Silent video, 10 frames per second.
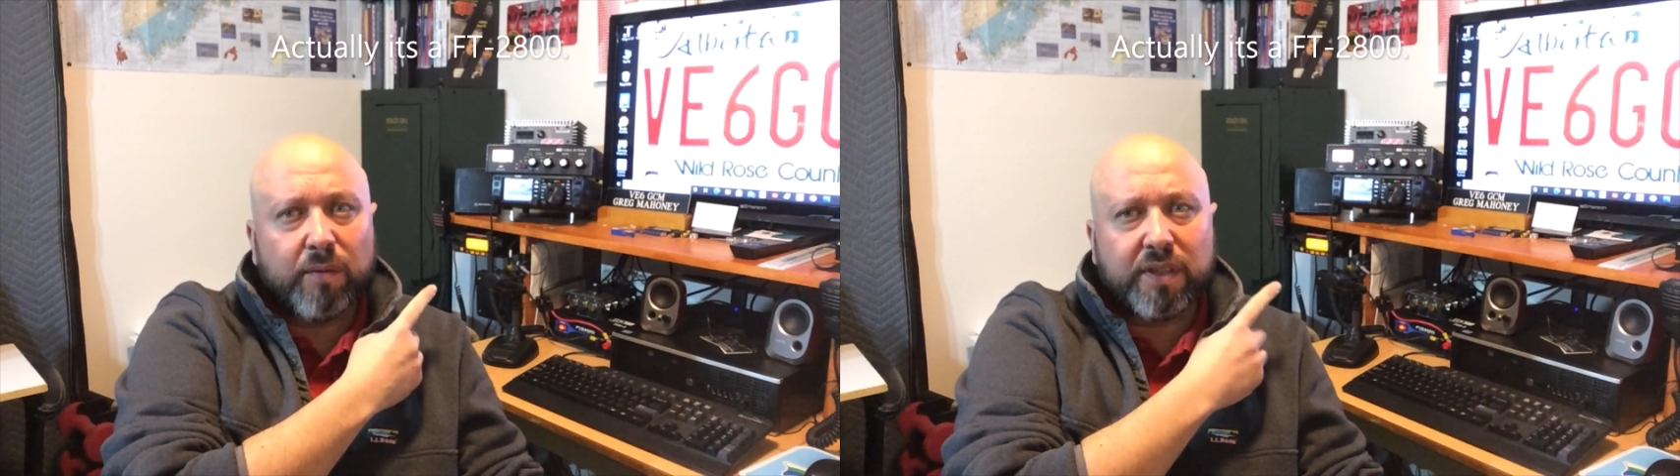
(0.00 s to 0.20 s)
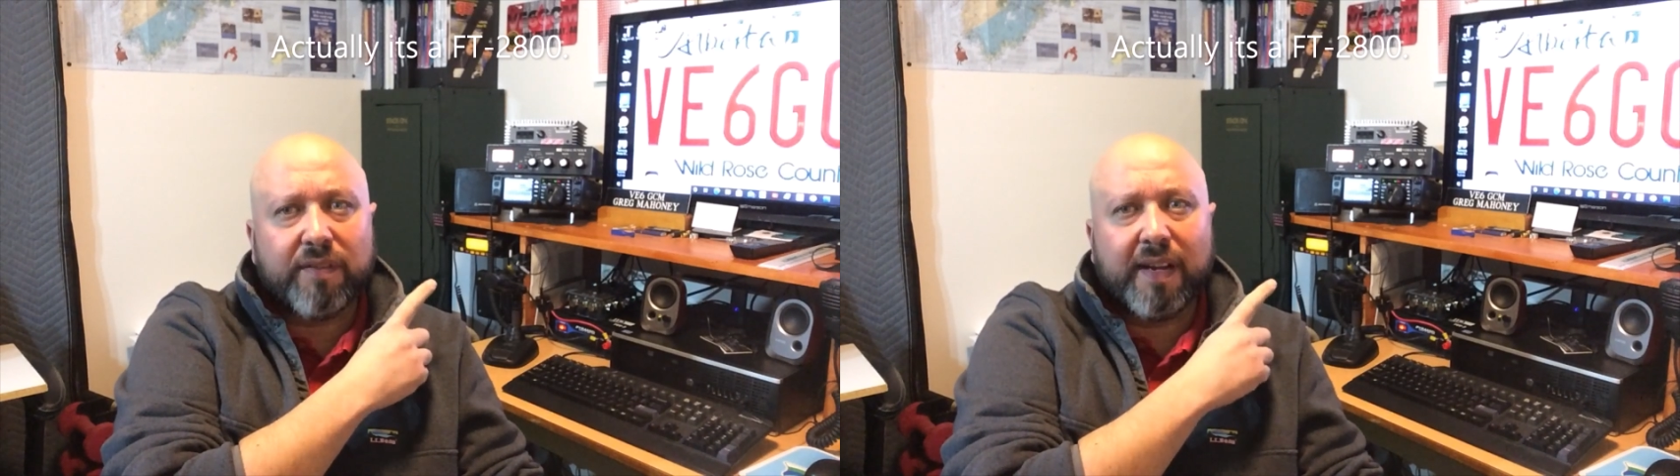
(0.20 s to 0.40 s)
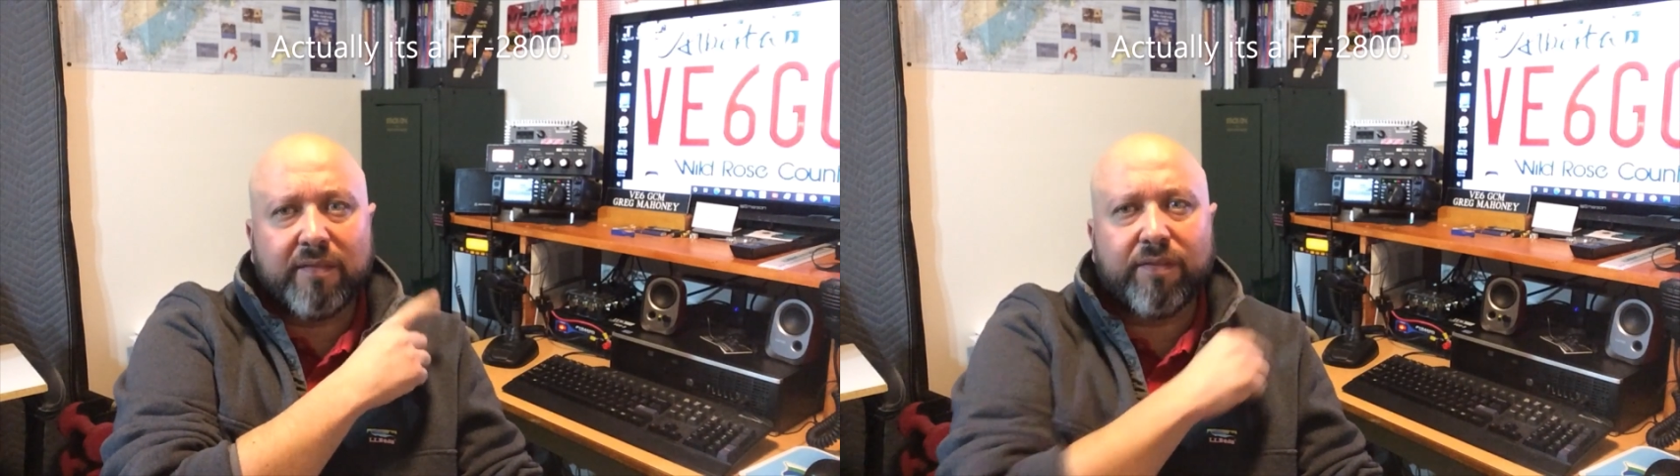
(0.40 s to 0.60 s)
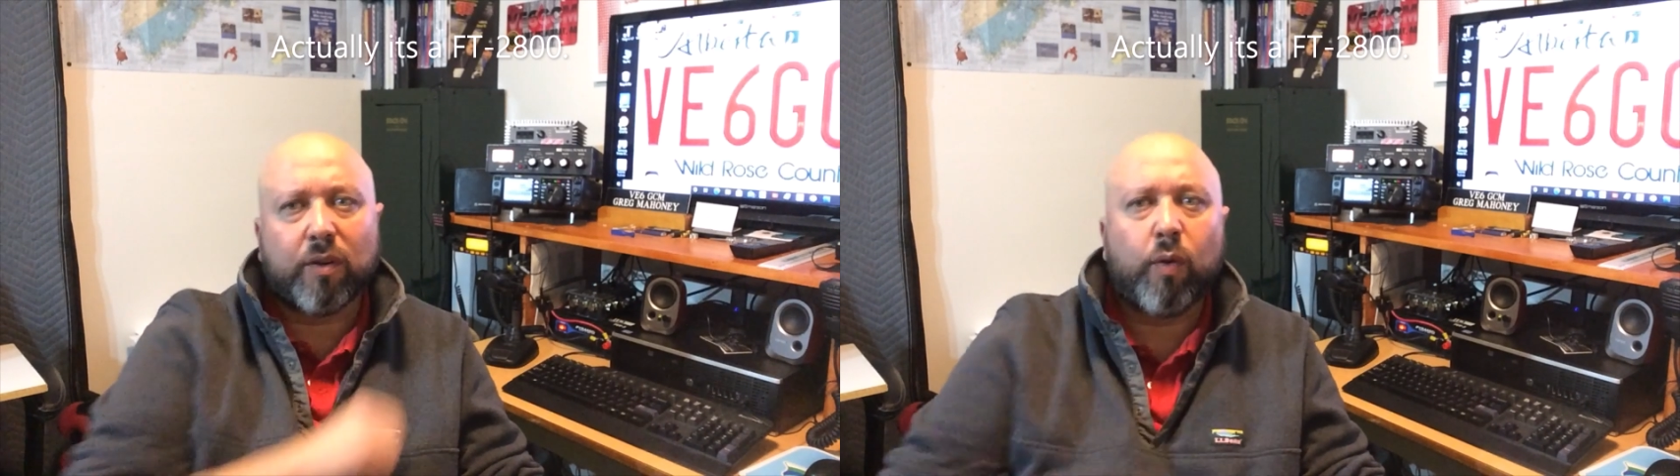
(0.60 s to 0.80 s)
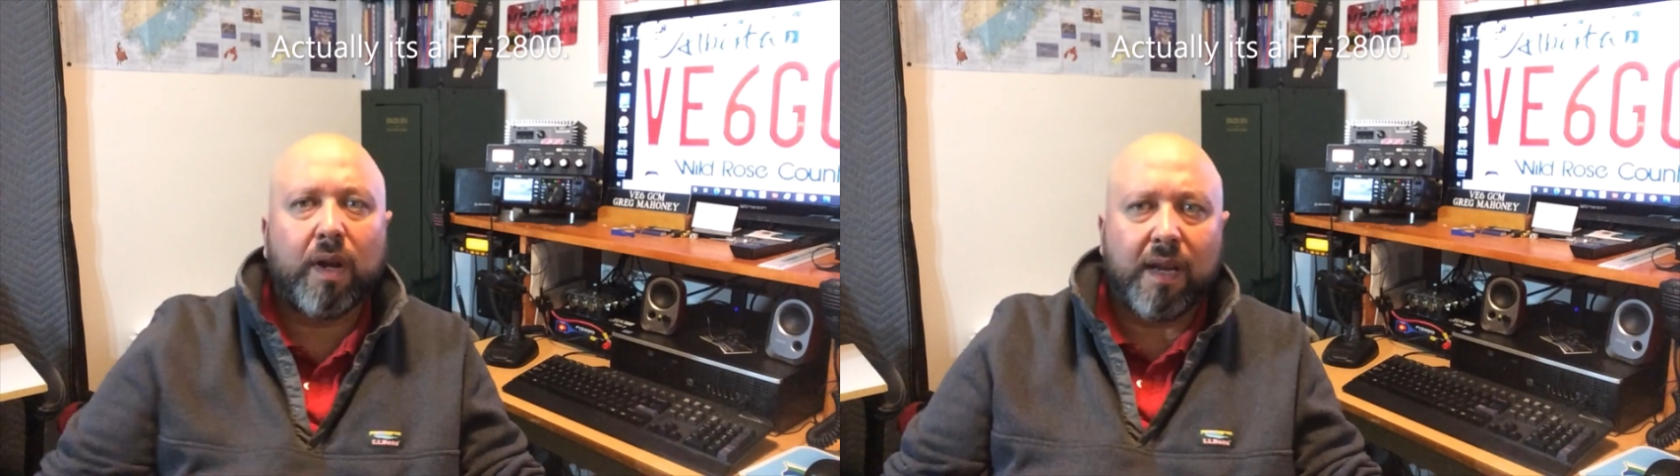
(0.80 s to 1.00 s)
which I've had for
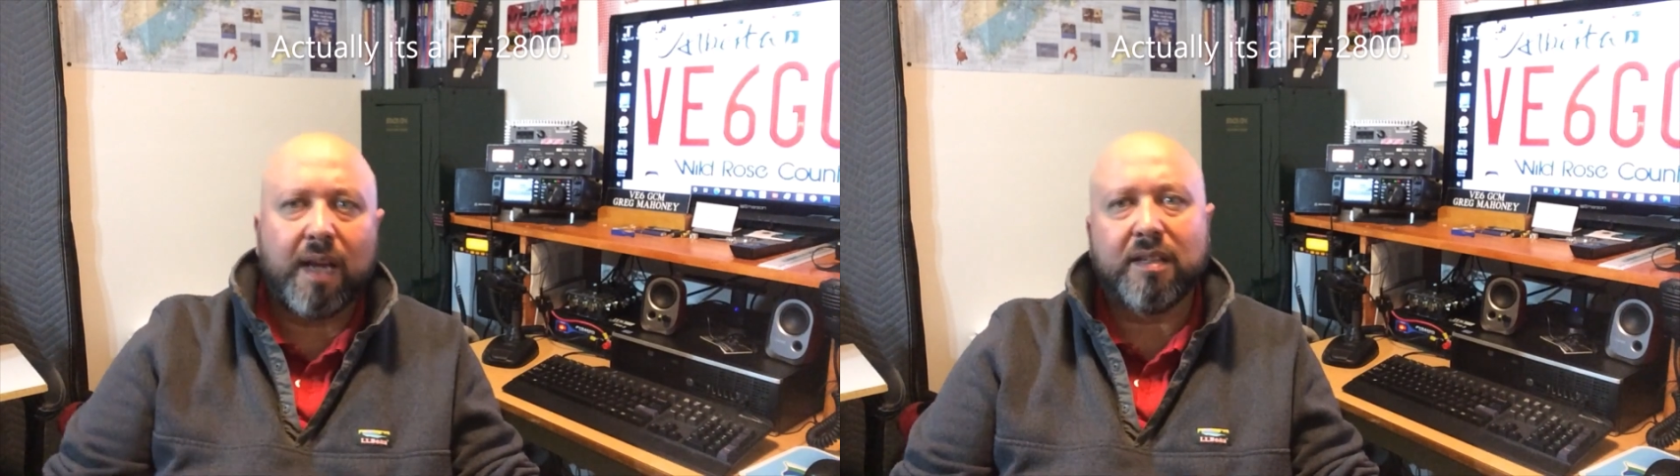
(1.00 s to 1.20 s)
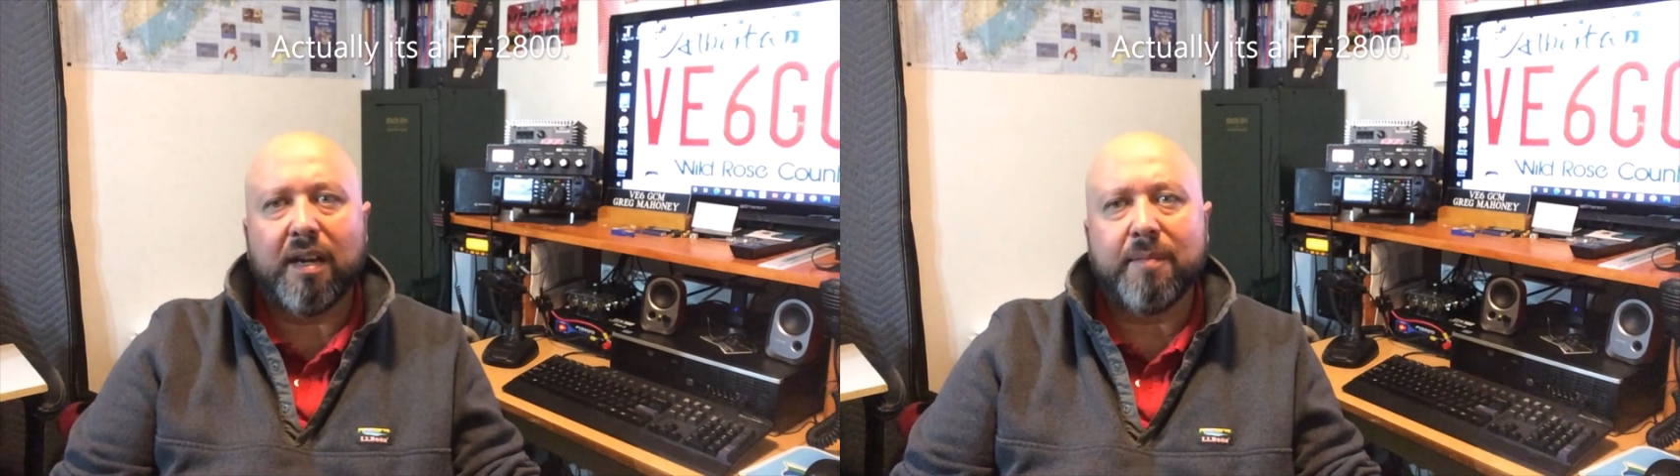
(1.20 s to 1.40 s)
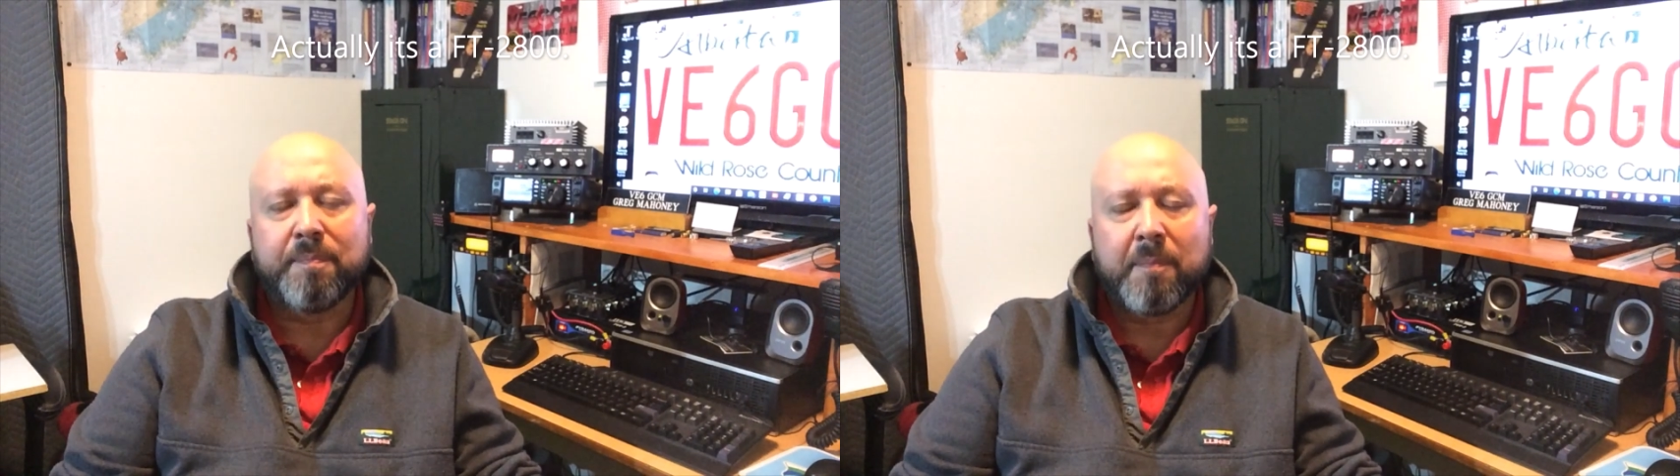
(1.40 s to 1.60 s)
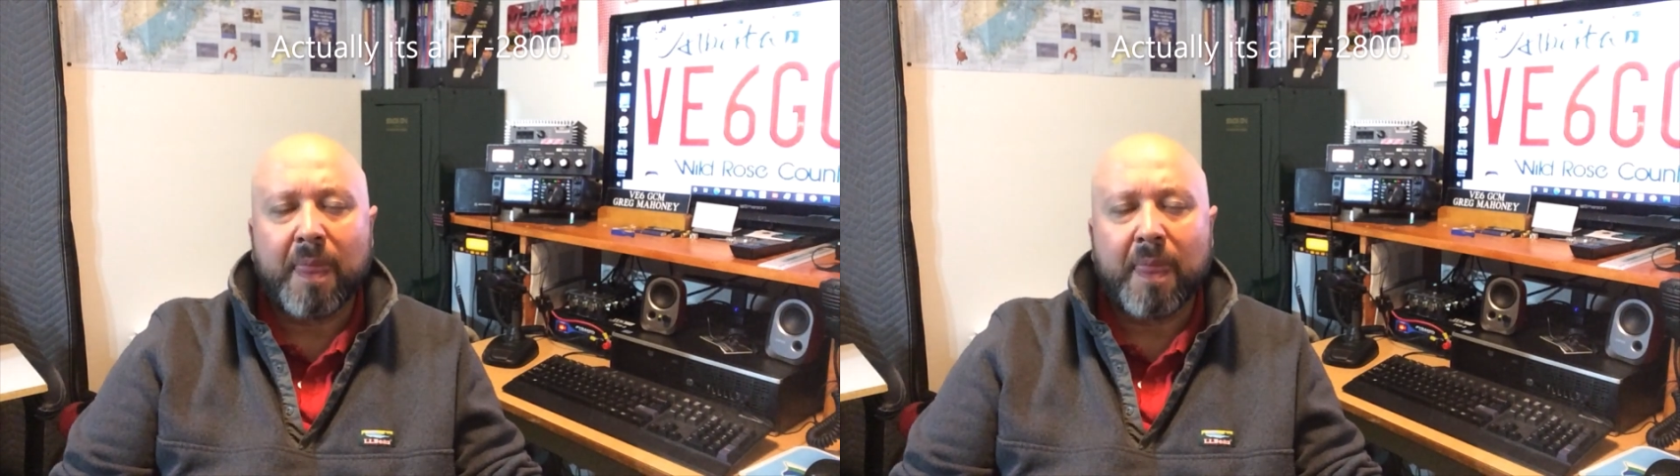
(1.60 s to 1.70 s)
quite a long time.